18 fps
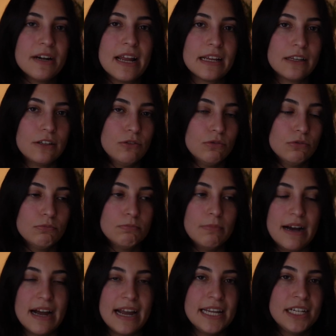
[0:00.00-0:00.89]
I could
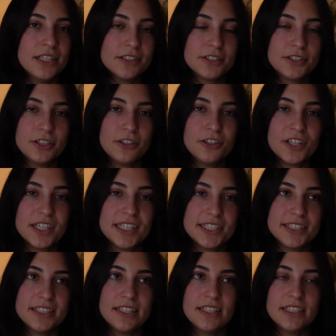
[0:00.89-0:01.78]
buy in a store
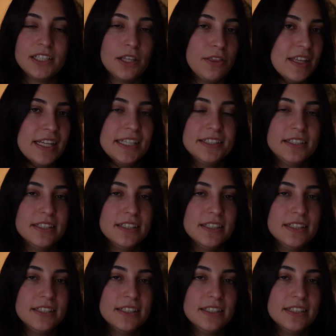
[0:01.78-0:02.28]
is that the things